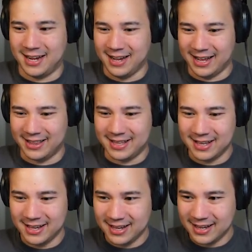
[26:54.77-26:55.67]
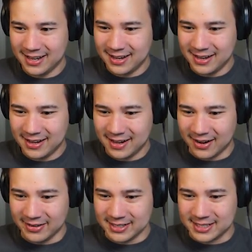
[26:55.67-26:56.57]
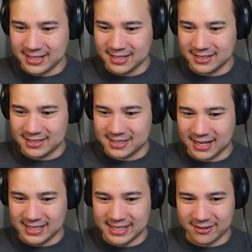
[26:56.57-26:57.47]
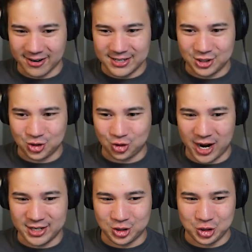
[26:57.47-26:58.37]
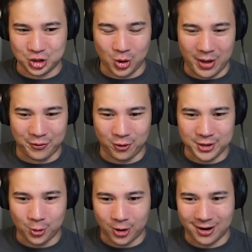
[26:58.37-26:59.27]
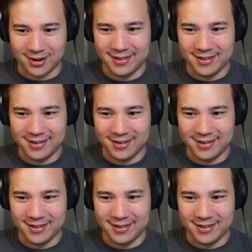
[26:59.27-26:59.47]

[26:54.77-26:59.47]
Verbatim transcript: I mean, it's an idea, right? It's a strategy. Just go out the front door.